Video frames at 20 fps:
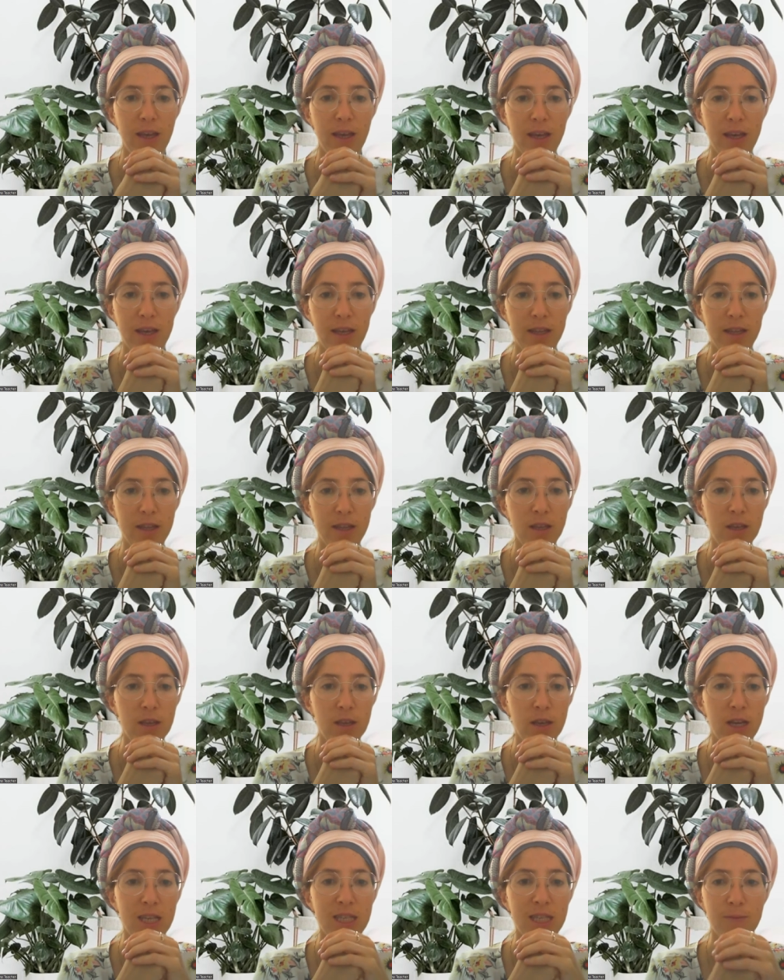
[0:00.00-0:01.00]
And he
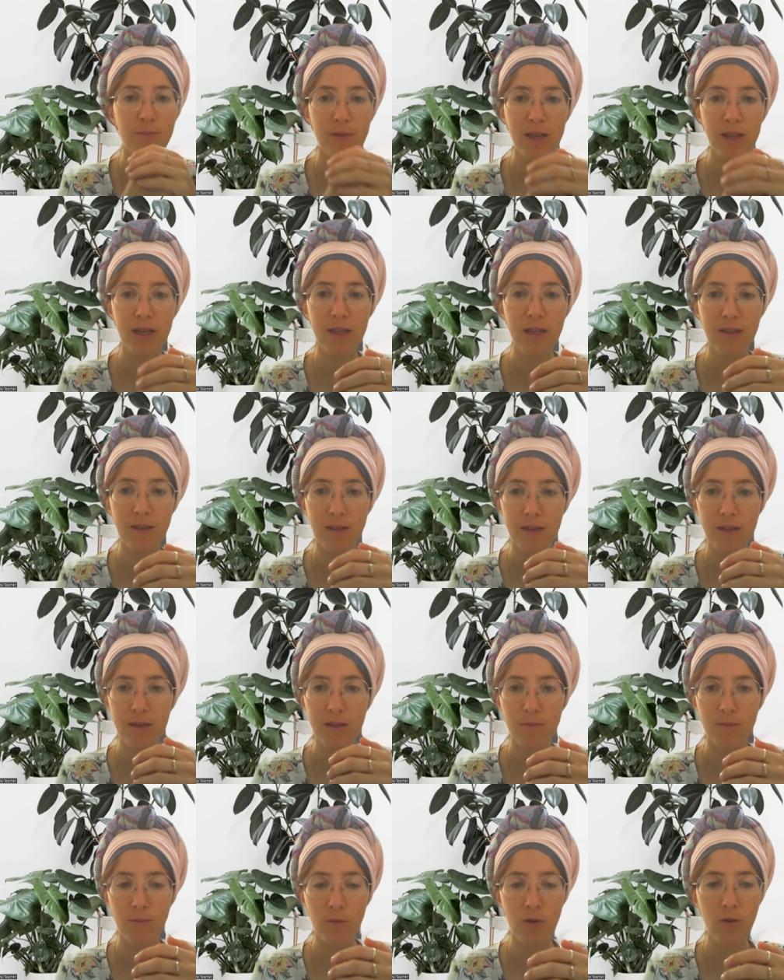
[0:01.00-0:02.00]
explains
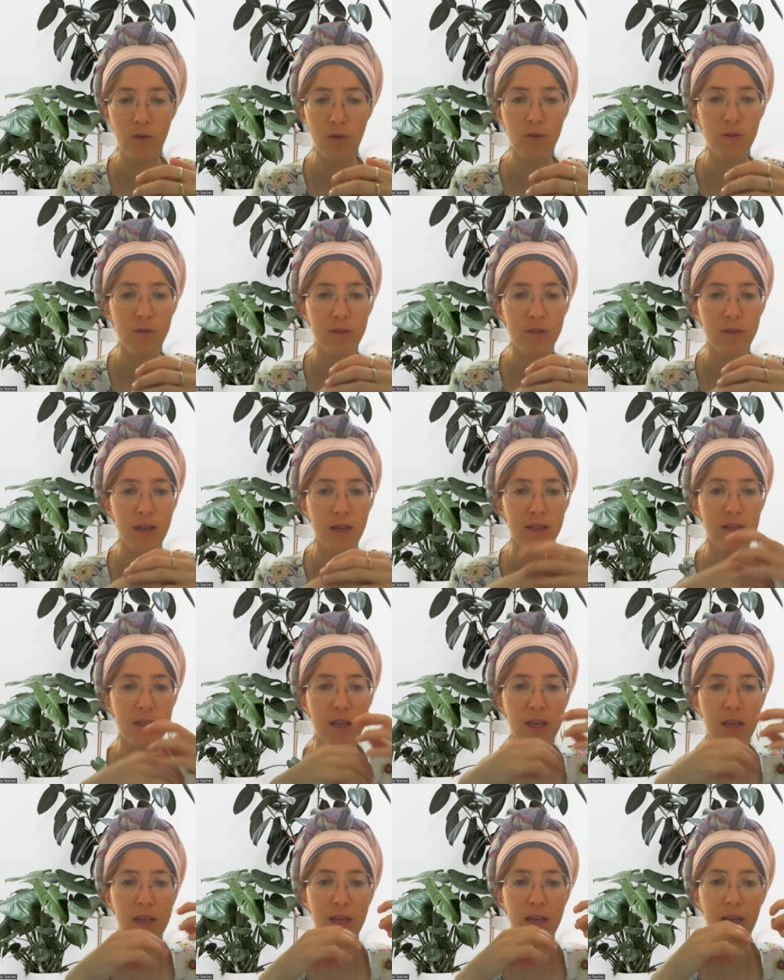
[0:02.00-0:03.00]
more that
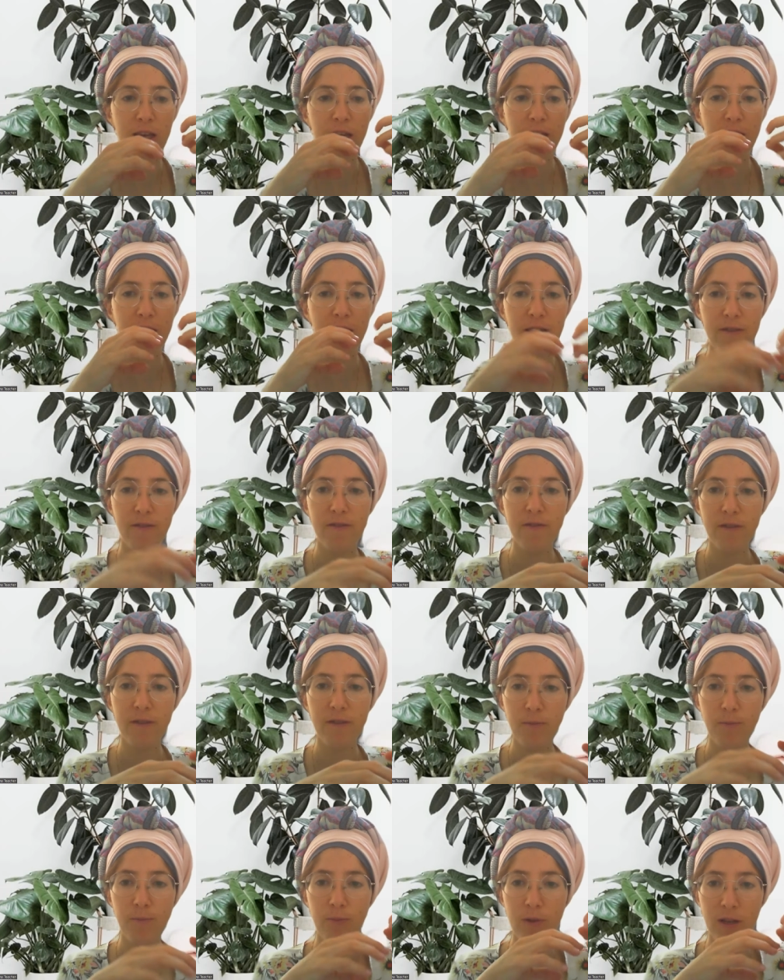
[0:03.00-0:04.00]

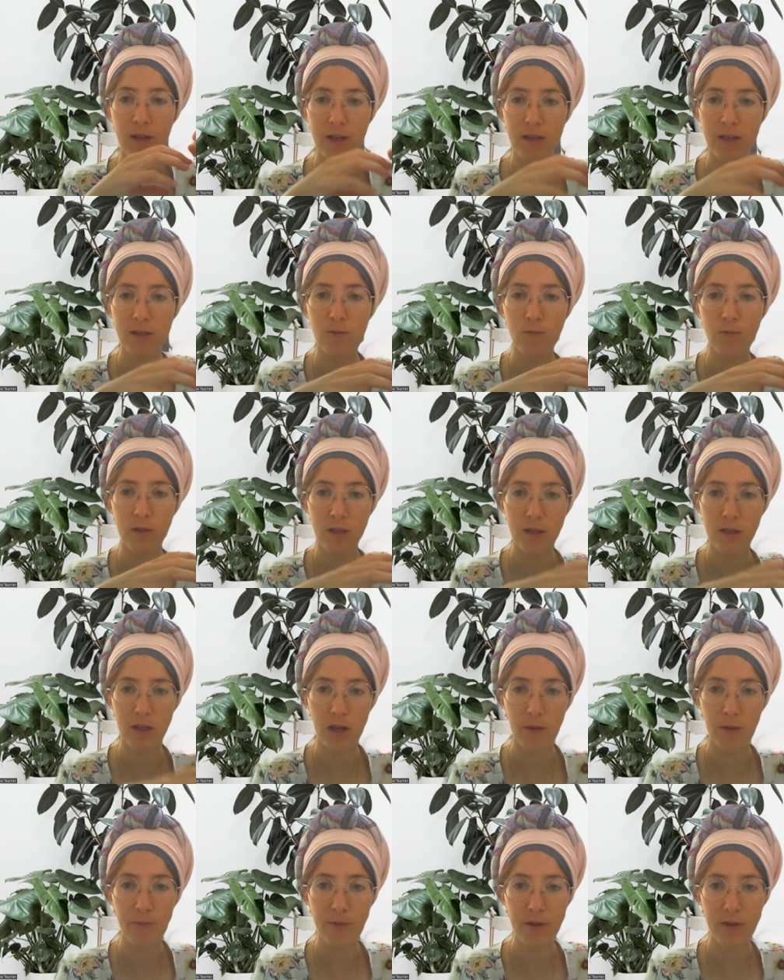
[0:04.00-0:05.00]
every place we
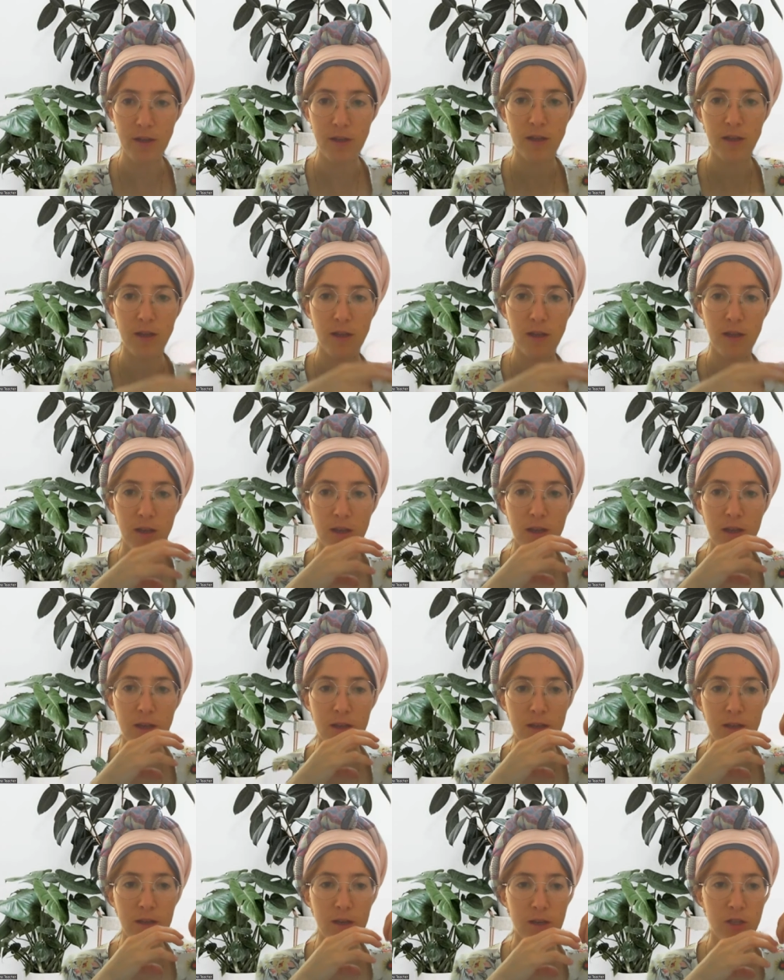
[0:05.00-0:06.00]
stop in
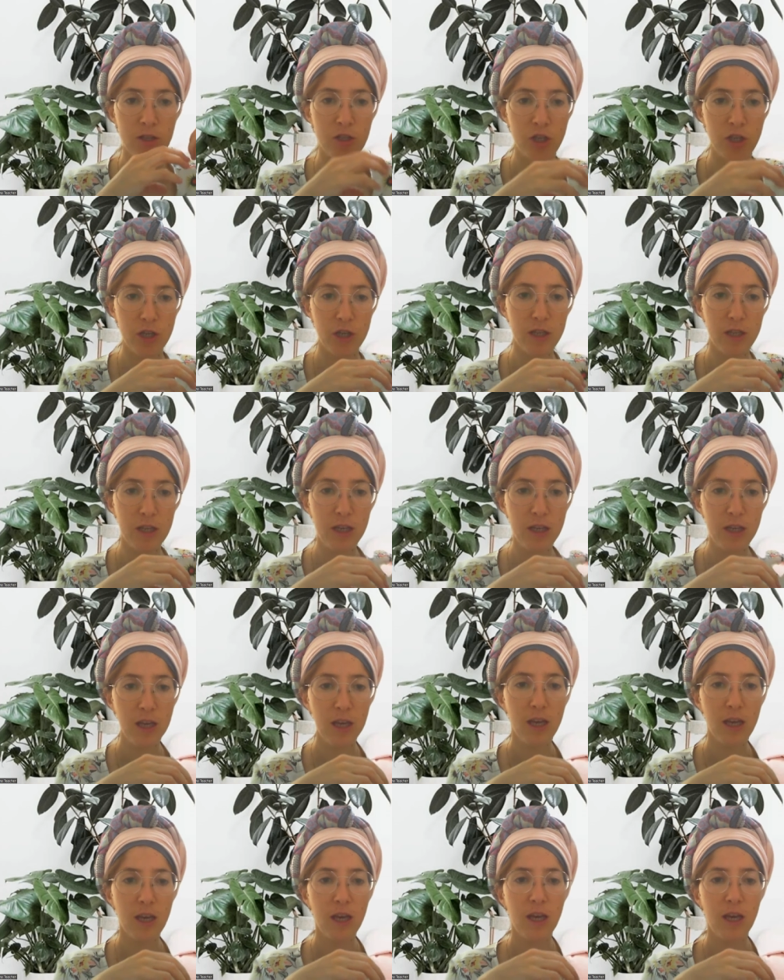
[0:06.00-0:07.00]
our journey,
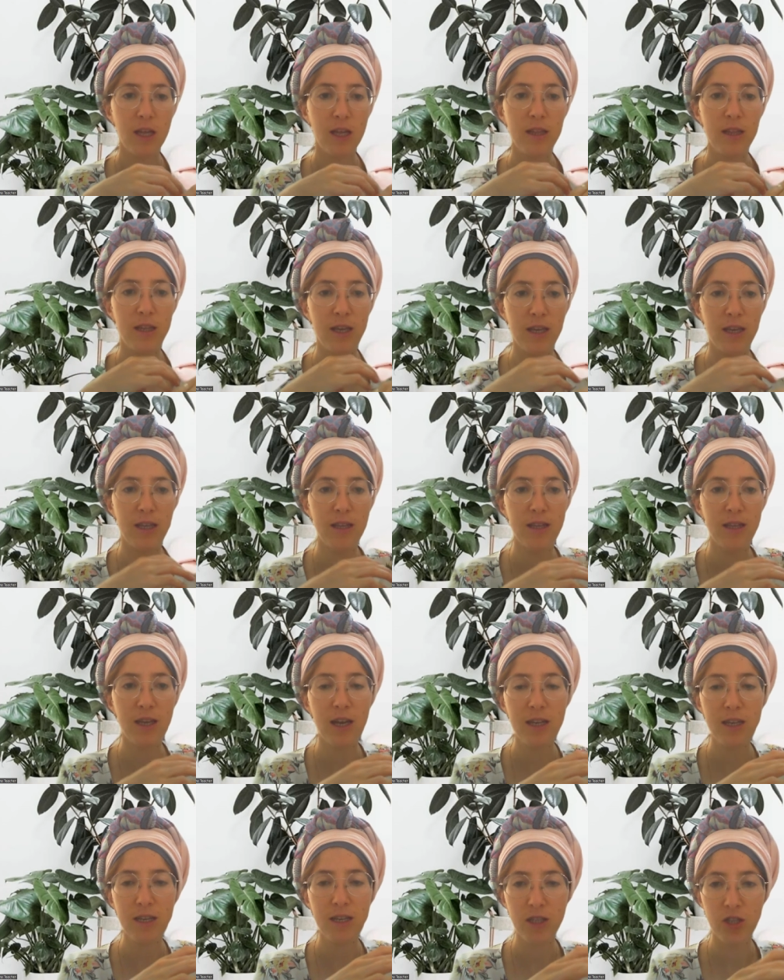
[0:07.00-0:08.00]
the
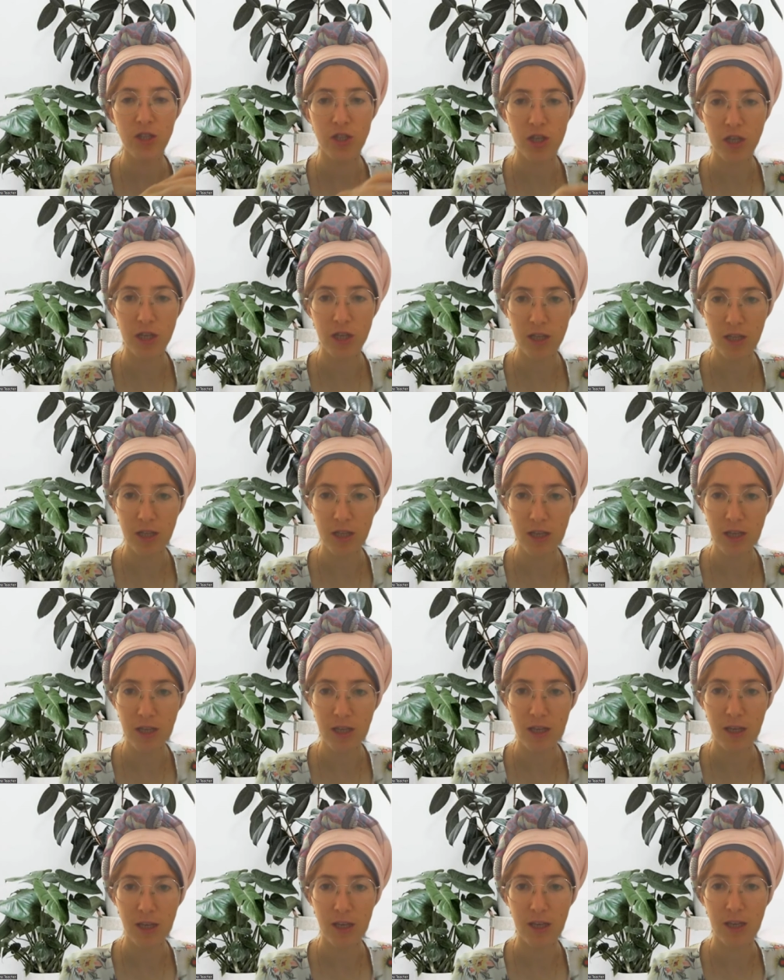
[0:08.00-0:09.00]
entire journey
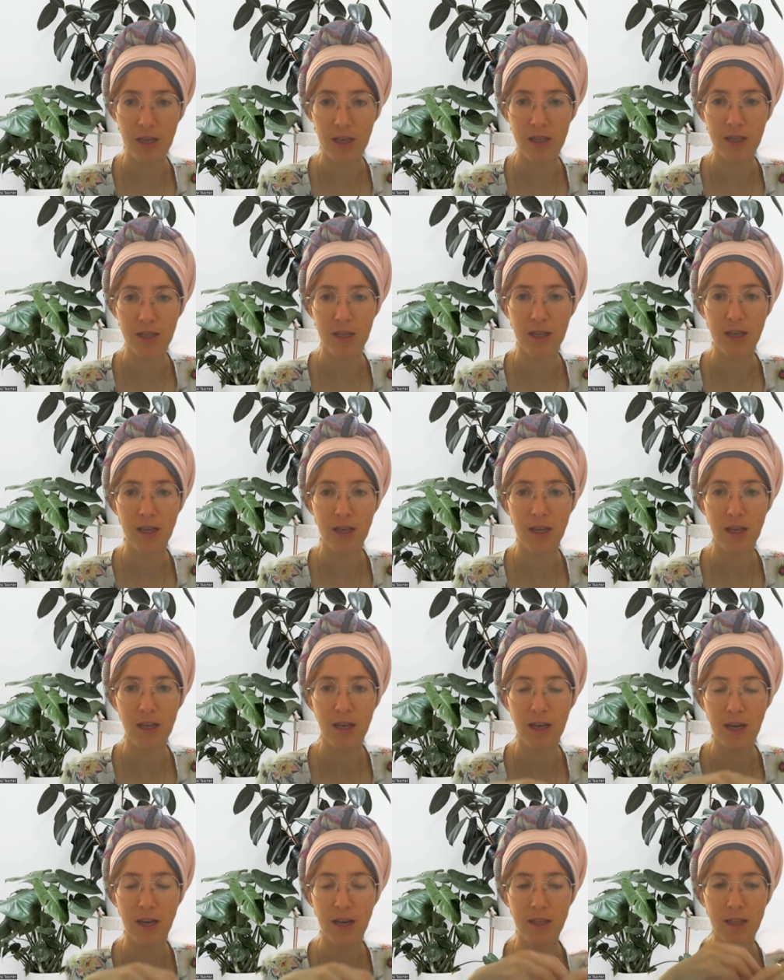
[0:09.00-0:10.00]
is
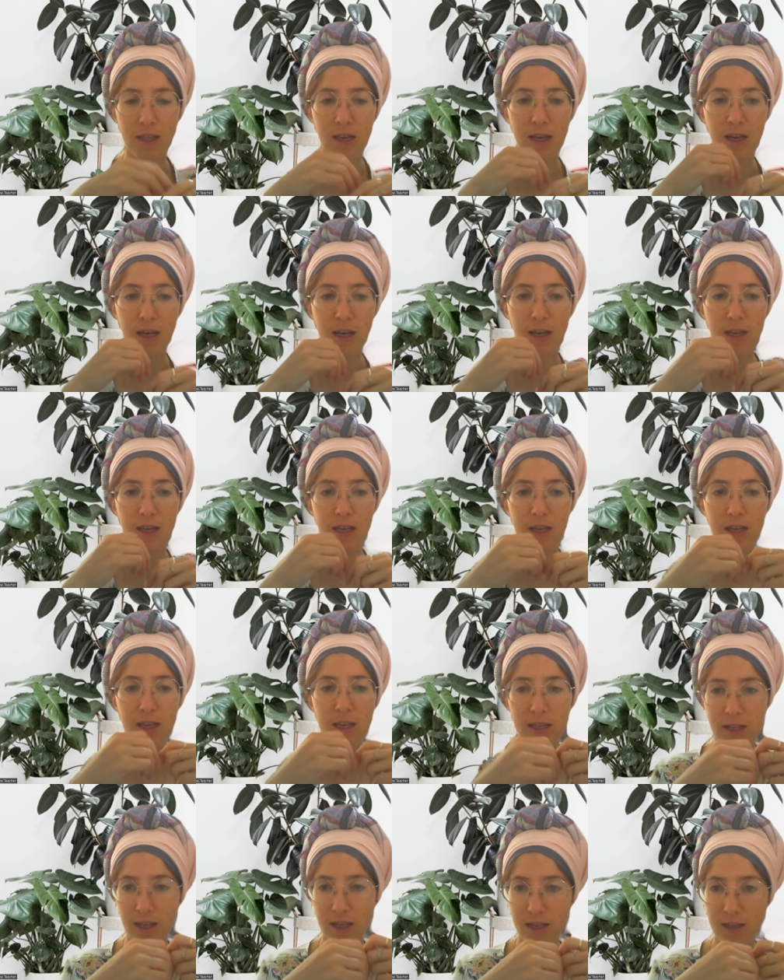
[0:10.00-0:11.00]
kinda
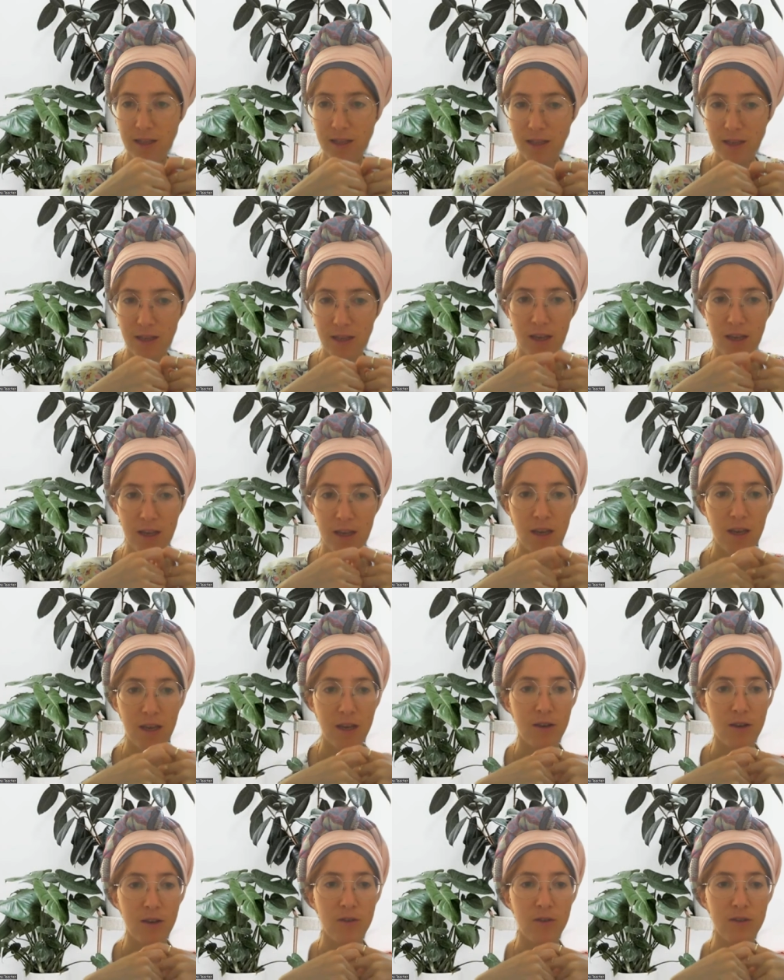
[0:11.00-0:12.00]
in it.
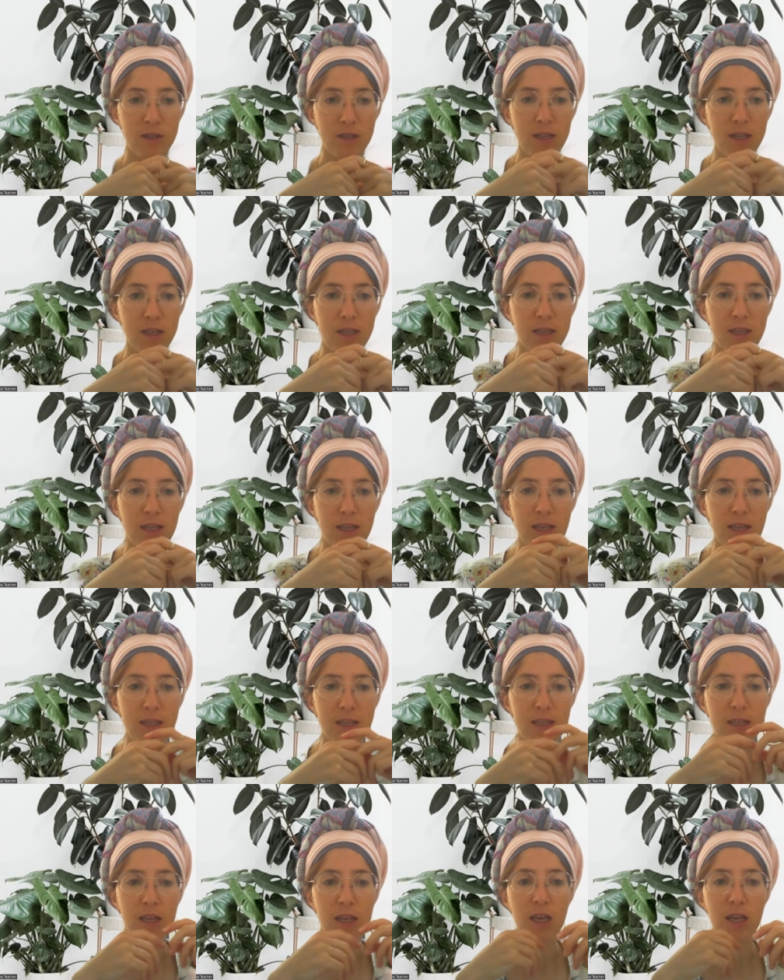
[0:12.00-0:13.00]
Because it
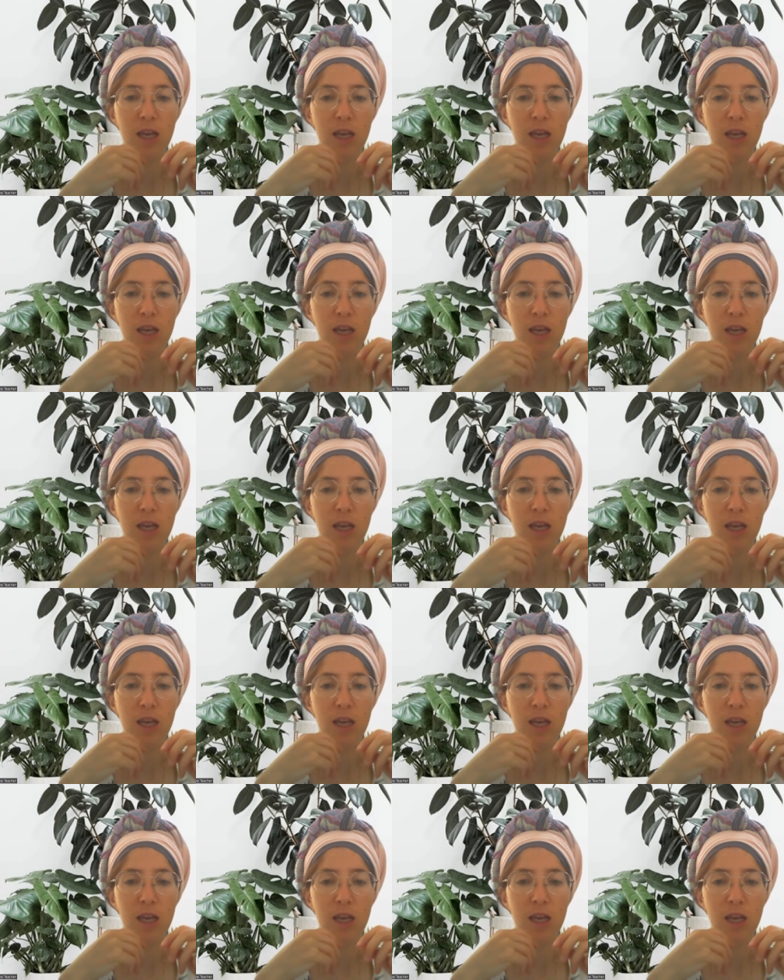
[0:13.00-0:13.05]
says,